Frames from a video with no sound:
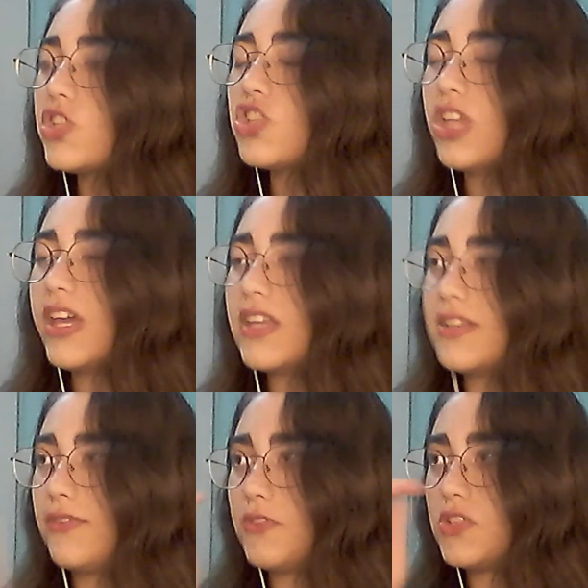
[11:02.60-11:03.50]
a, like, a
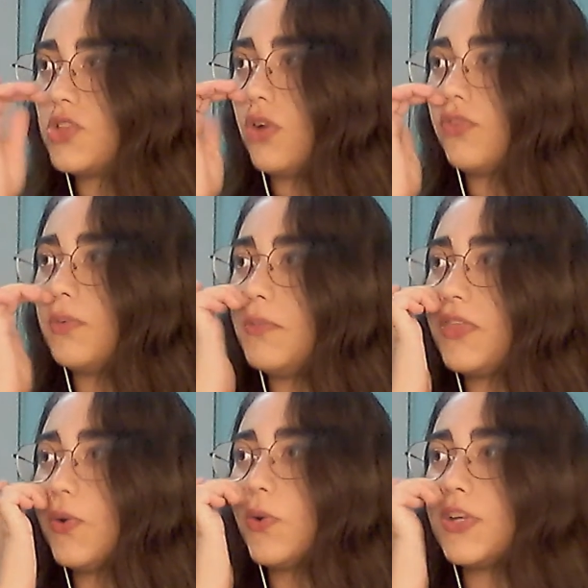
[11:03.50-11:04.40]
different song from
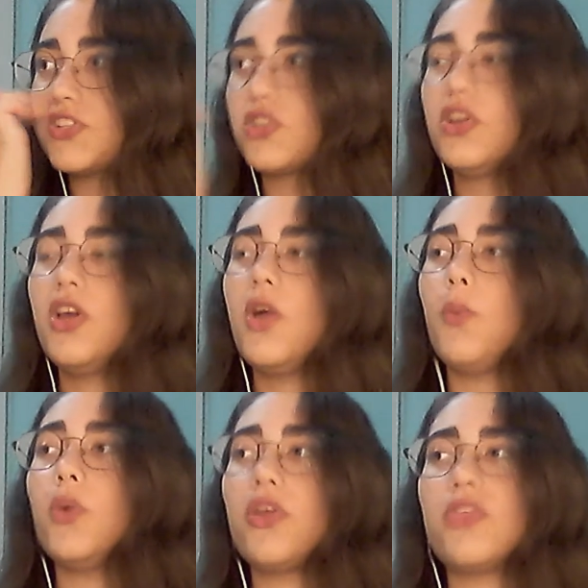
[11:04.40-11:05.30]
Mythical Creature,
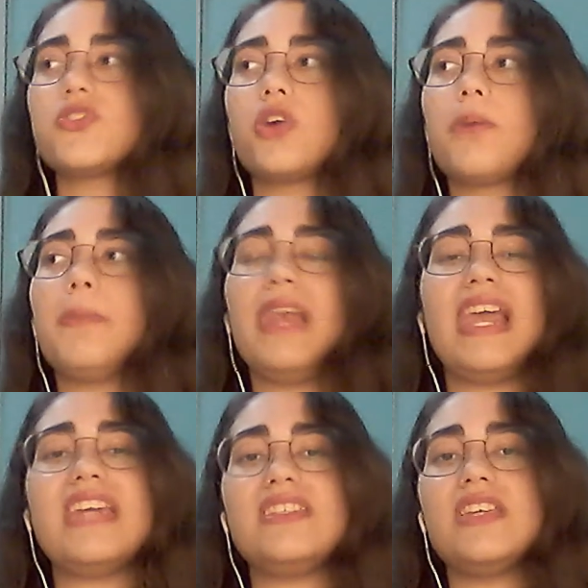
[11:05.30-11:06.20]
where the song
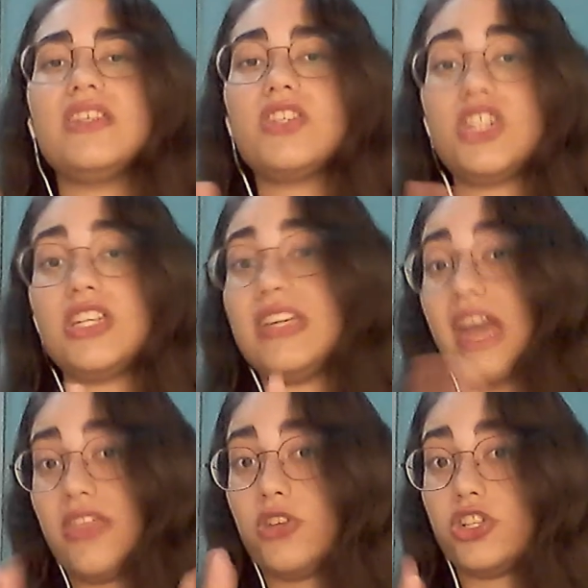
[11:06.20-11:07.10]
blended
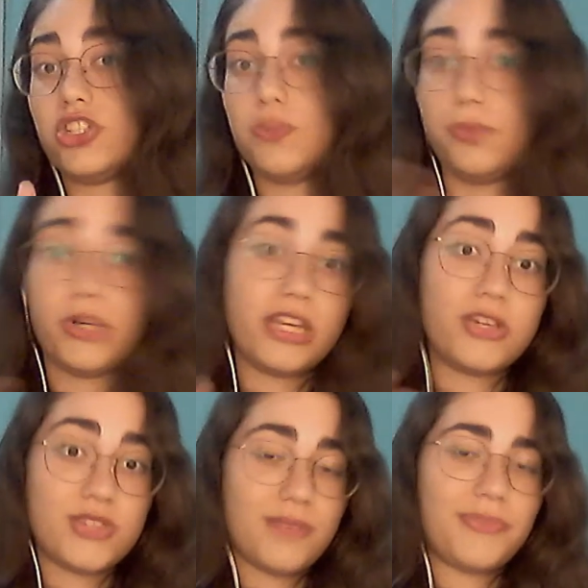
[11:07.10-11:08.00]
together to bring
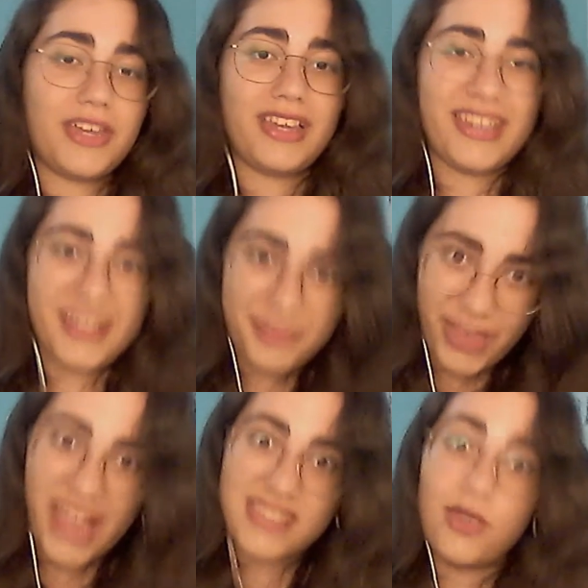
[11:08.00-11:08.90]
you something, like,
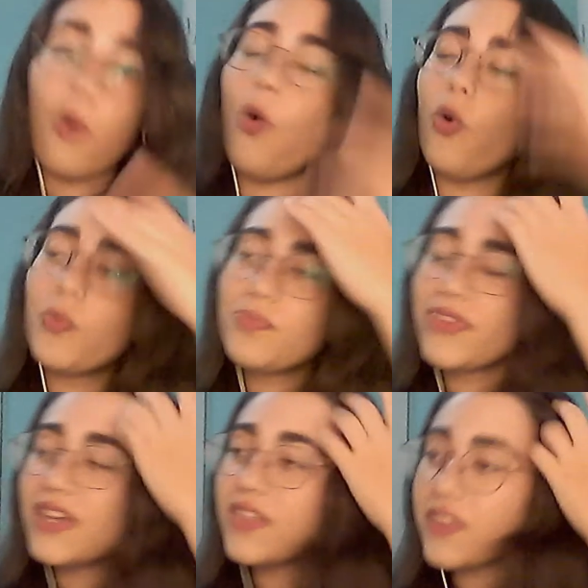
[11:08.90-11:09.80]
as a whole.
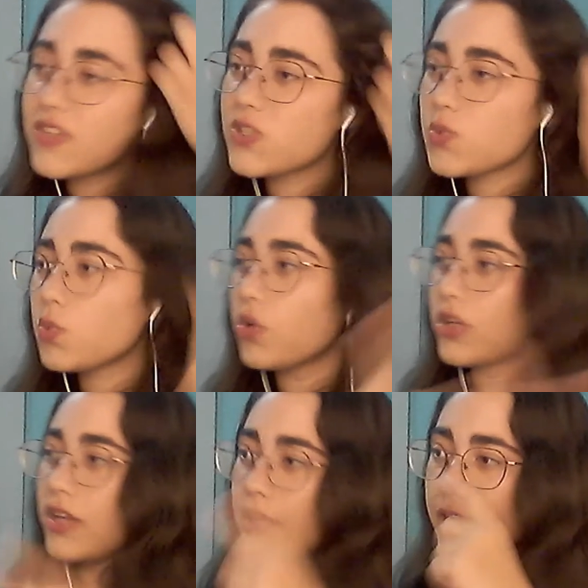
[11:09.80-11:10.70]
This
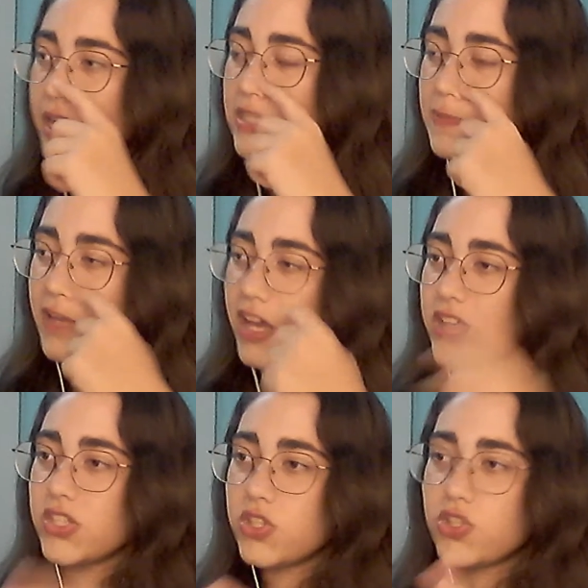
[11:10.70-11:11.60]
one, it's
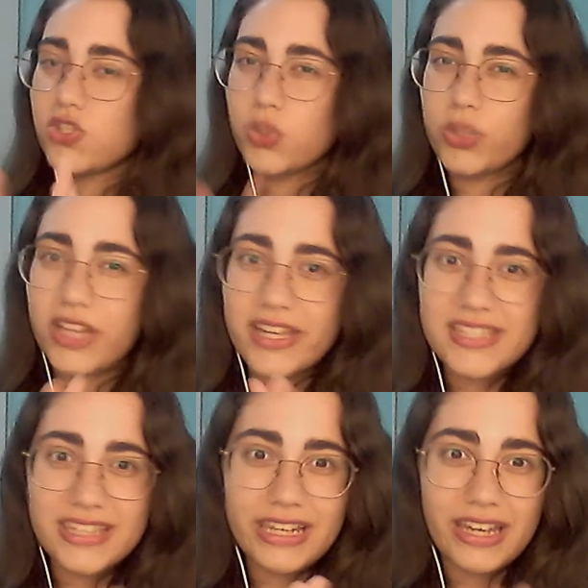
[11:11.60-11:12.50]
because it's so
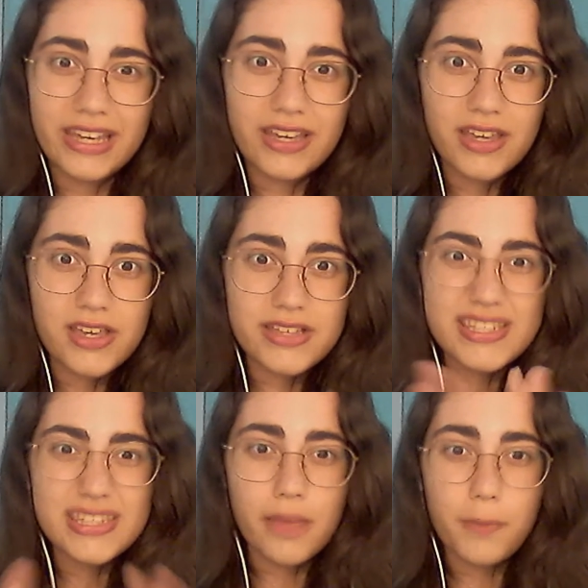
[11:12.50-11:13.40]
nicely, like,
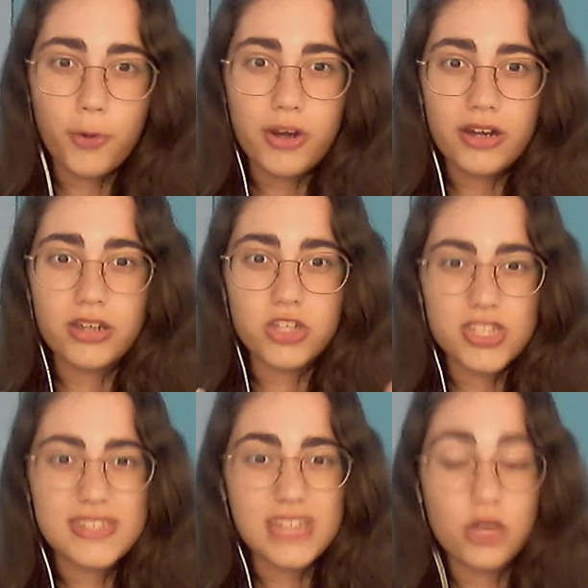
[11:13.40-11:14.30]
separated and
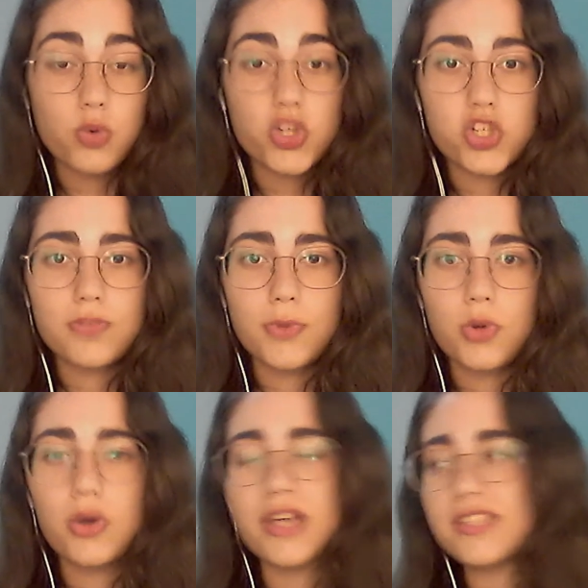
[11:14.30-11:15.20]

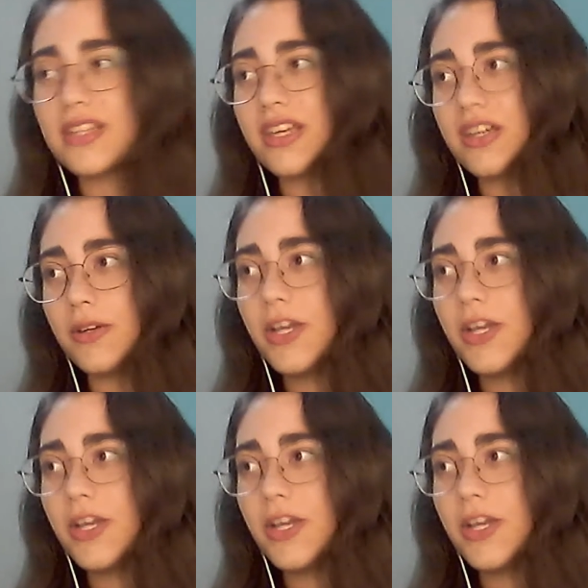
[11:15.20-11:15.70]
distinguishable as, like, a